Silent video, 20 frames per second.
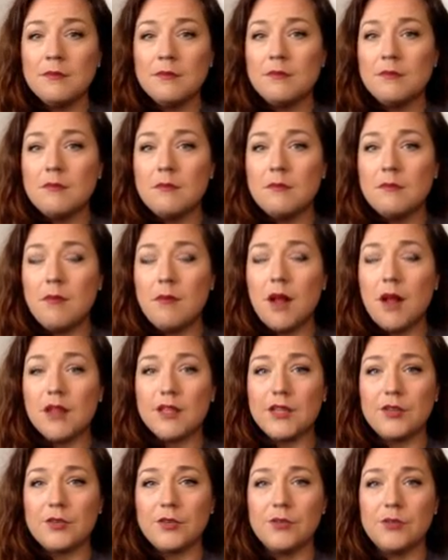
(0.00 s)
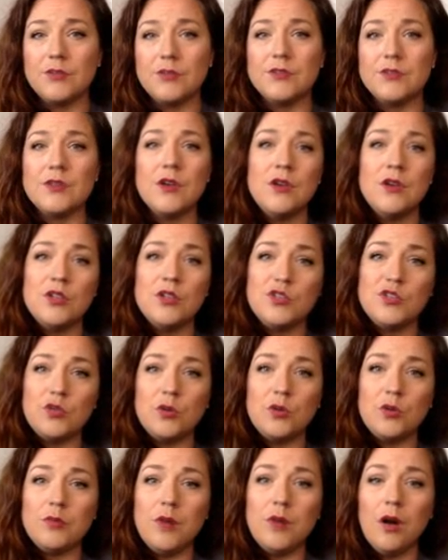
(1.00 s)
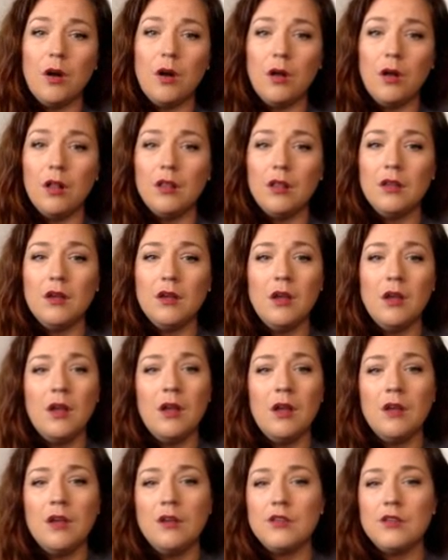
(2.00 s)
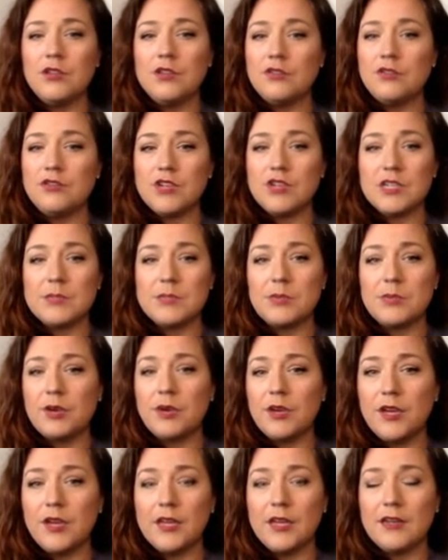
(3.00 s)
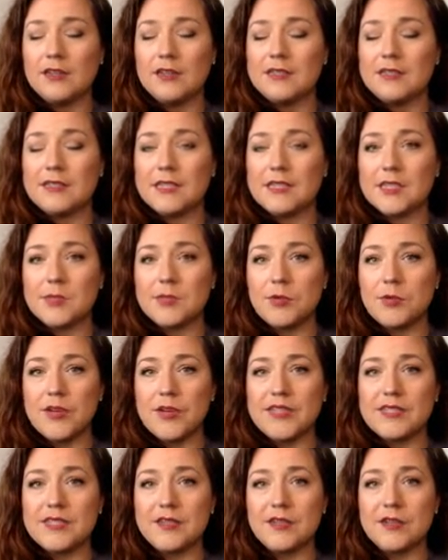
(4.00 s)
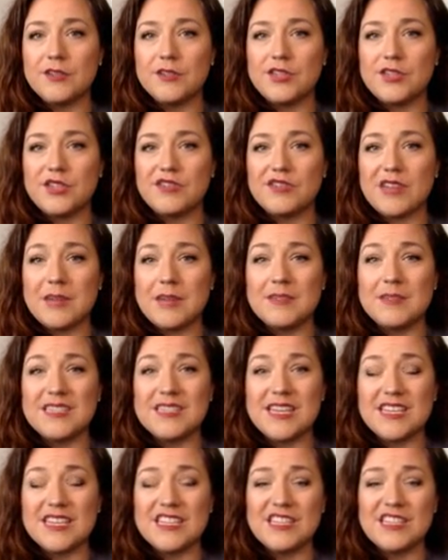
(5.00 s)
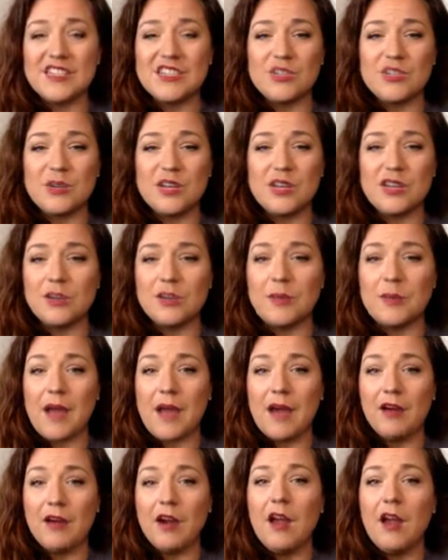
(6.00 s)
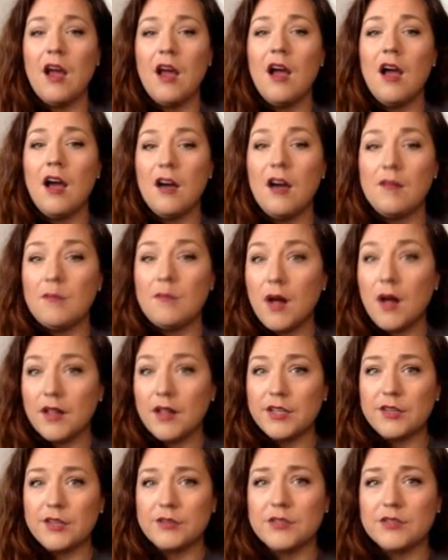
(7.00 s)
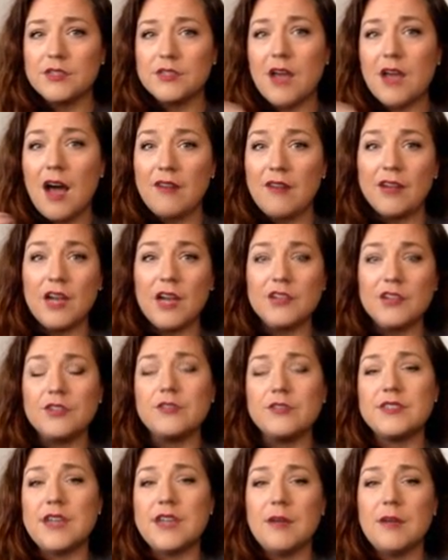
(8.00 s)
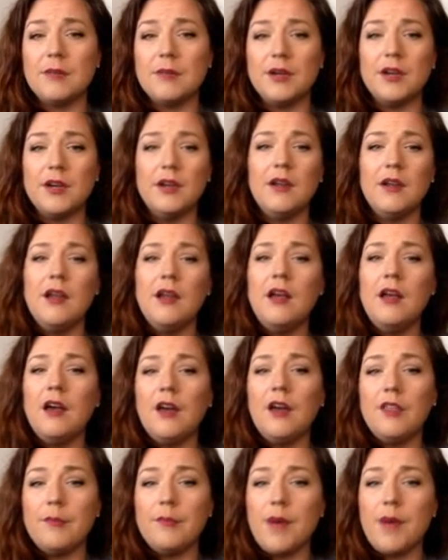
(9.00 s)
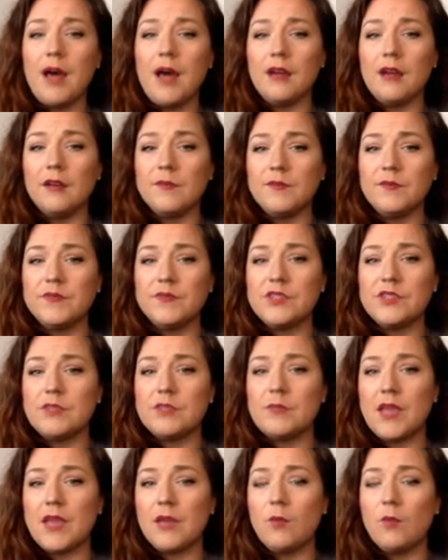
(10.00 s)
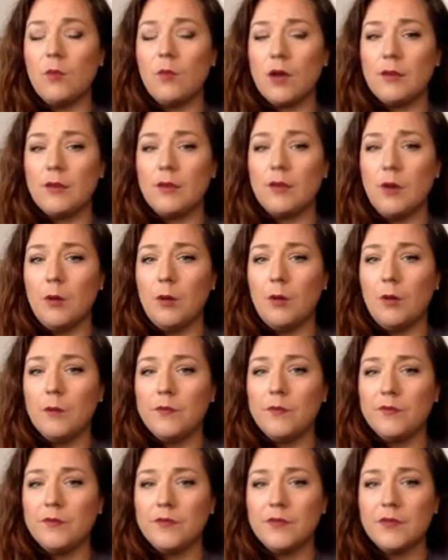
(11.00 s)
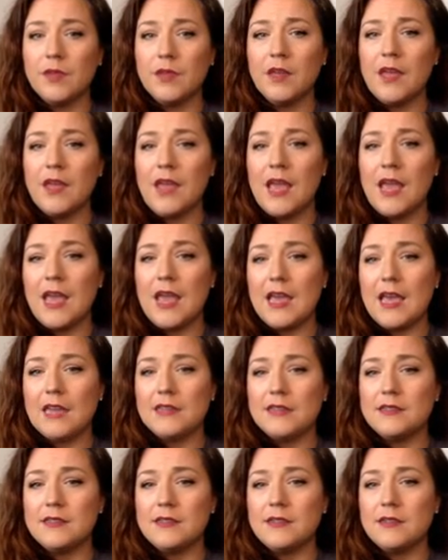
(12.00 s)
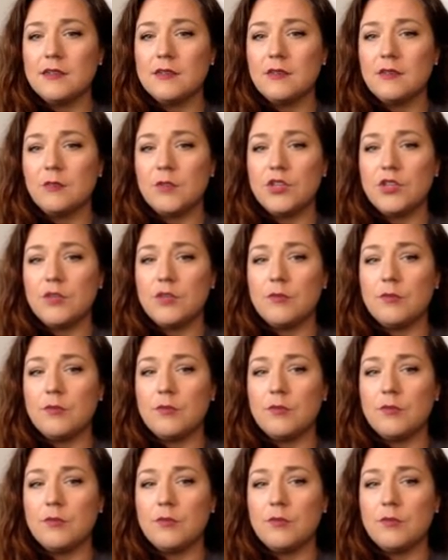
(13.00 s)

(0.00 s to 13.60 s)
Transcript: molecules to a mole, you just put 6.02 times 10 to the 23rd power of molecules, Avogadro's number, on the bottom to make 1 mole. And when you